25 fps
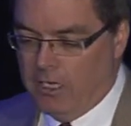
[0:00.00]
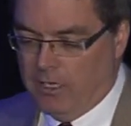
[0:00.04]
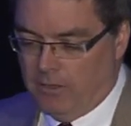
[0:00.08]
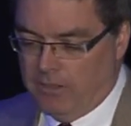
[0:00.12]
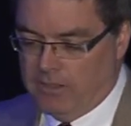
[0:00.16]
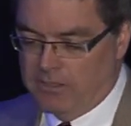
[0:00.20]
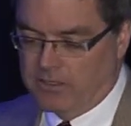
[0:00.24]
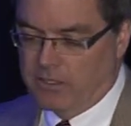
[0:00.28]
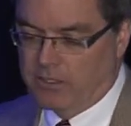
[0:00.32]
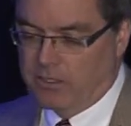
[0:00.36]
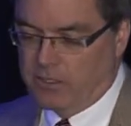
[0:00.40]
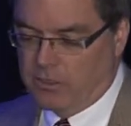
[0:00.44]

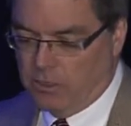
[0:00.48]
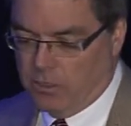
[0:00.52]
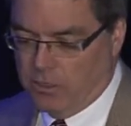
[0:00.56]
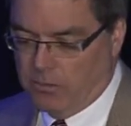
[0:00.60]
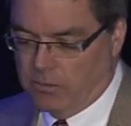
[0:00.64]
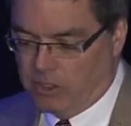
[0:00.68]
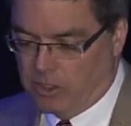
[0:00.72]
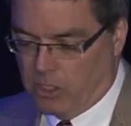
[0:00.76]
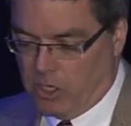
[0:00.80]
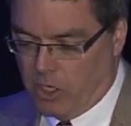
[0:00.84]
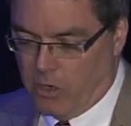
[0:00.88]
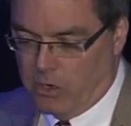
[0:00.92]
This
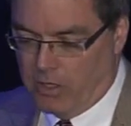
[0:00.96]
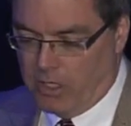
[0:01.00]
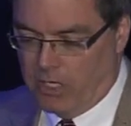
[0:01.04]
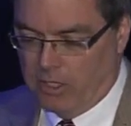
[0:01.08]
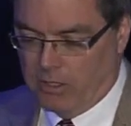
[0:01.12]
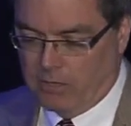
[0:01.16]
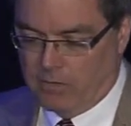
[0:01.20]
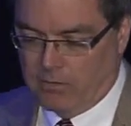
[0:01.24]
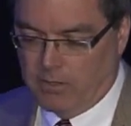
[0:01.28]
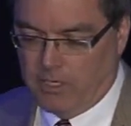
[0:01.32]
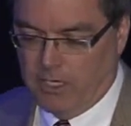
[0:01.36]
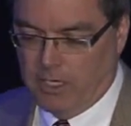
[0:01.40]
assumes no
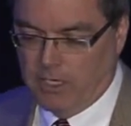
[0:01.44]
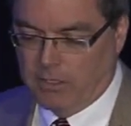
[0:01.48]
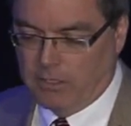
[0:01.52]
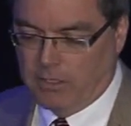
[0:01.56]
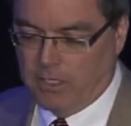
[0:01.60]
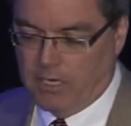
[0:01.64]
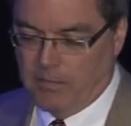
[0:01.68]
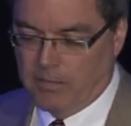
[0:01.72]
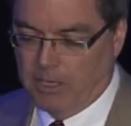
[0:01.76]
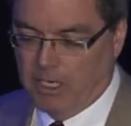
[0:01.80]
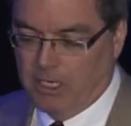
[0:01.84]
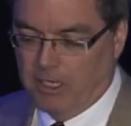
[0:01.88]

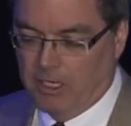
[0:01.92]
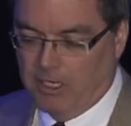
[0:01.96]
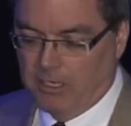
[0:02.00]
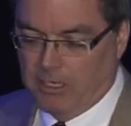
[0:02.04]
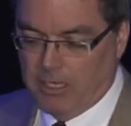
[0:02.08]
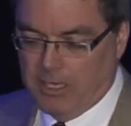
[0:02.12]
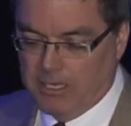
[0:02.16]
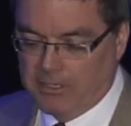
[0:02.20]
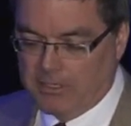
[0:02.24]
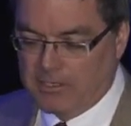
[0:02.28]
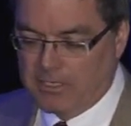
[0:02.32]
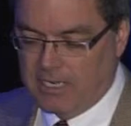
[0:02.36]
incoming
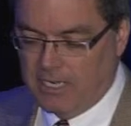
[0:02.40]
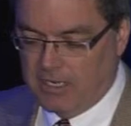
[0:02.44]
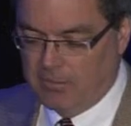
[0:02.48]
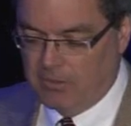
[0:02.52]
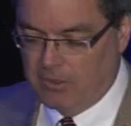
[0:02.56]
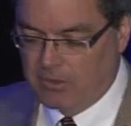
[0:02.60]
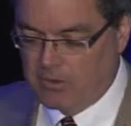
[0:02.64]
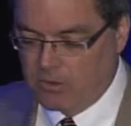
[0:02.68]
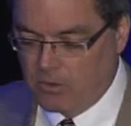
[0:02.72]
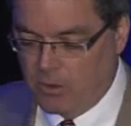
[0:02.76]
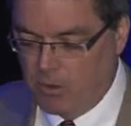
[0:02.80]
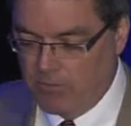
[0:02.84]

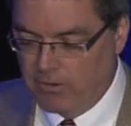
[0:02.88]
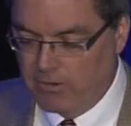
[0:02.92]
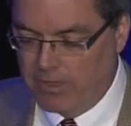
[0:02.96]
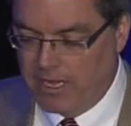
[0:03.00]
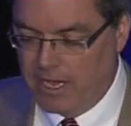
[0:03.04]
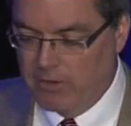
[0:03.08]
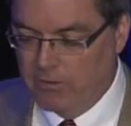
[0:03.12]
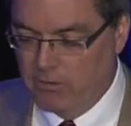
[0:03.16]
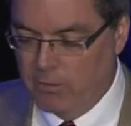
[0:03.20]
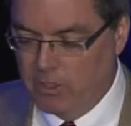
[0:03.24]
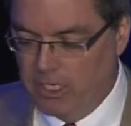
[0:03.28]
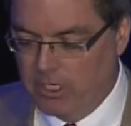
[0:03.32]
sediments over
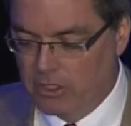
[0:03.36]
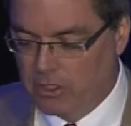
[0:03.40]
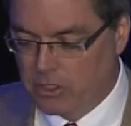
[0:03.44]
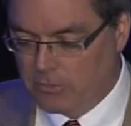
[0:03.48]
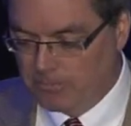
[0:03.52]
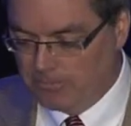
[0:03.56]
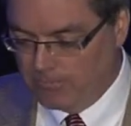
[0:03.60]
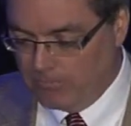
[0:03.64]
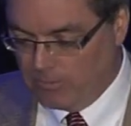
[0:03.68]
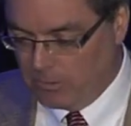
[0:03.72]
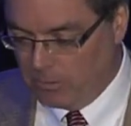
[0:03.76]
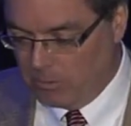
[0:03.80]
that reach
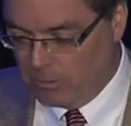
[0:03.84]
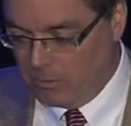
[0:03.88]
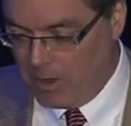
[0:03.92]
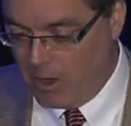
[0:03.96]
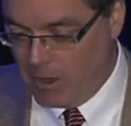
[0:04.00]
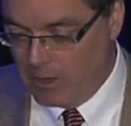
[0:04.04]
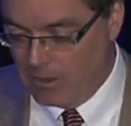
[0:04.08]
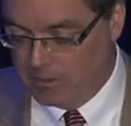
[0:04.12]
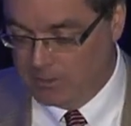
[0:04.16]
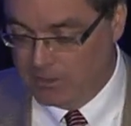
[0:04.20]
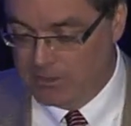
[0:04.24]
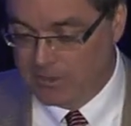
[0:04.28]
from a
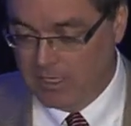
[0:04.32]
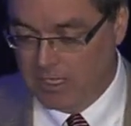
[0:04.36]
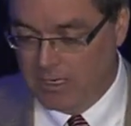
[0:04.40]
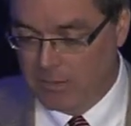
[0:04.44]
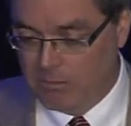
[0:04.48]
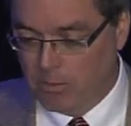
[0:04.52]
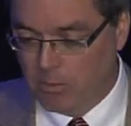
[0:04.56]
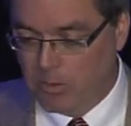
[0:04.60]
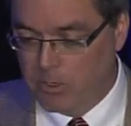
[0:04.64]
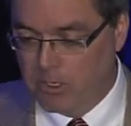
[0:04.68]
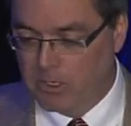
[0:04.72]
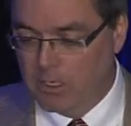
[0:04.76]
modeling
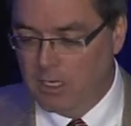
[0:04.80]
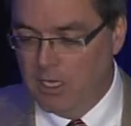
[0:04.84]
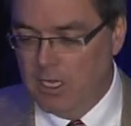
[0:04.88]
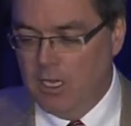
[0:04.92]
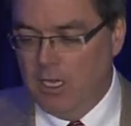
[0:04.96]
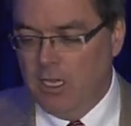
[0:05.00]
standpoint.